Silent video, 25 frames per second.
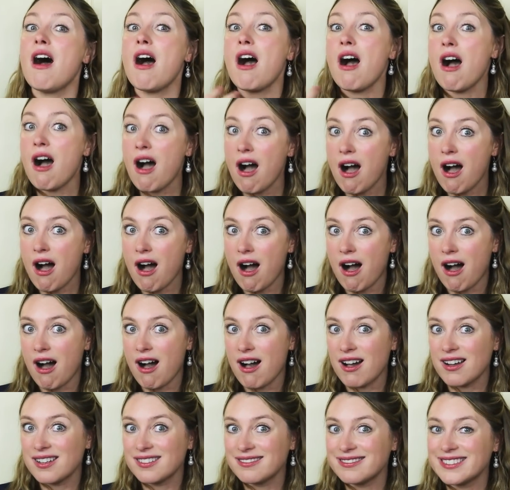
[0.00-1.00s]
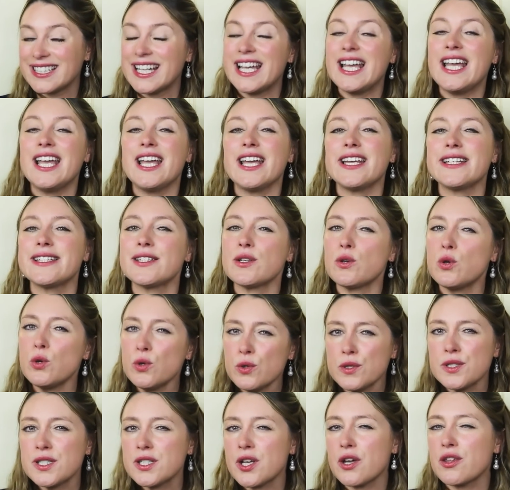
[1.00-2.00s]
R. It's
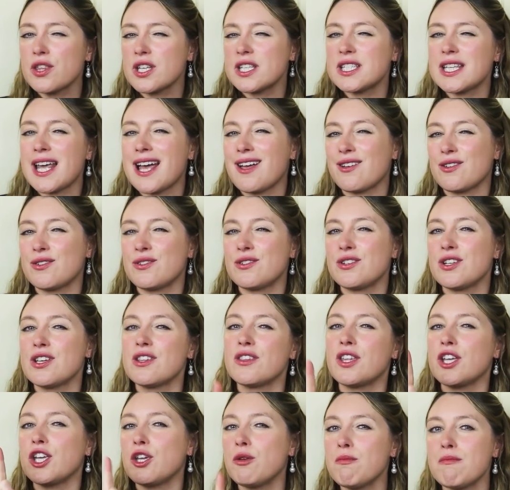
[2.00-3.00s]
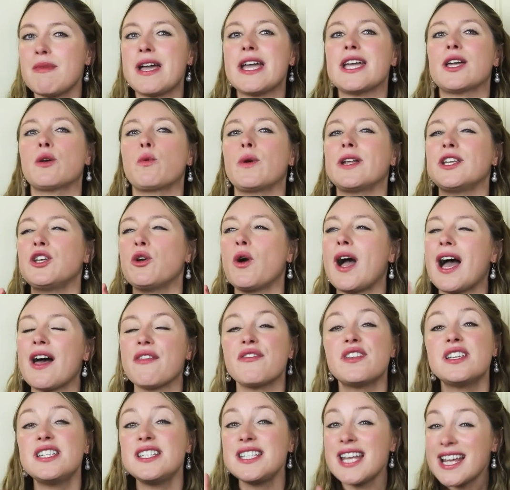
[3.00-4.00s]
also the sound that you make when you're
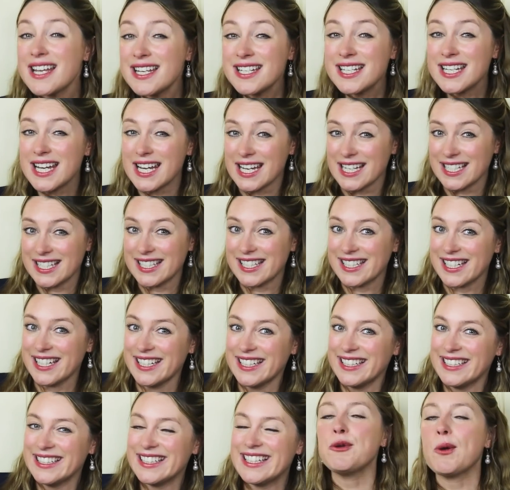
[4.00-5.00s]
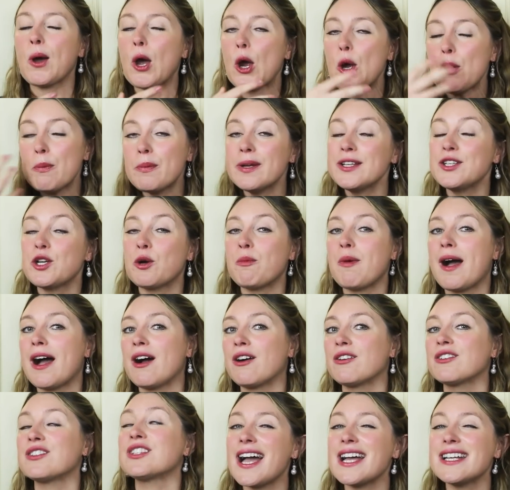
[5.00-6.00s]
at the dentist. You open your
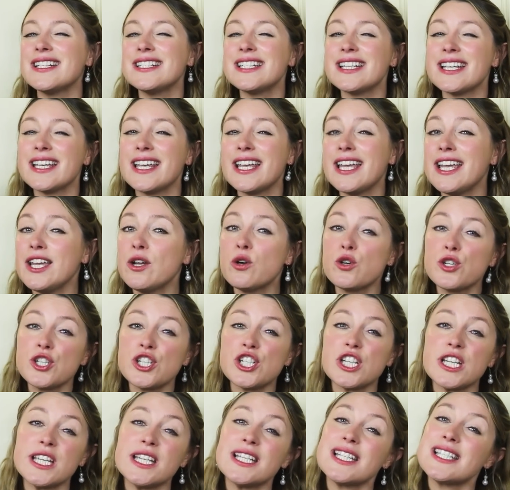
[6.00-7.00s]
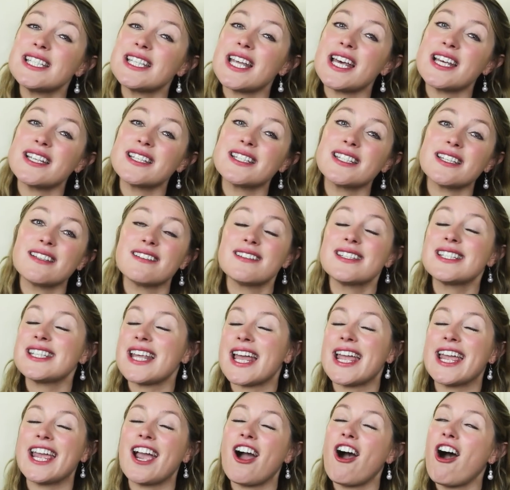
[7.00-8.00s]
mouth and he or she says,
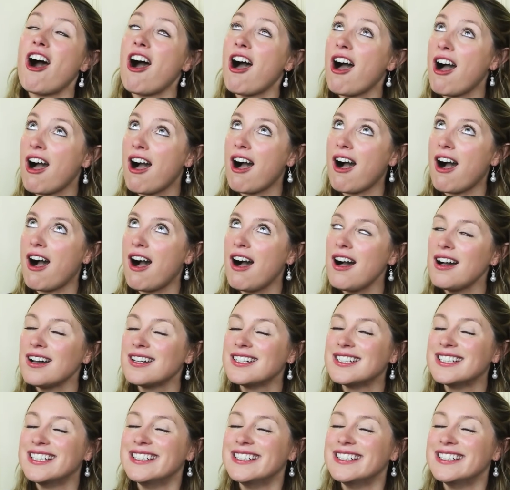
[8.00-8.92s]
say, ah.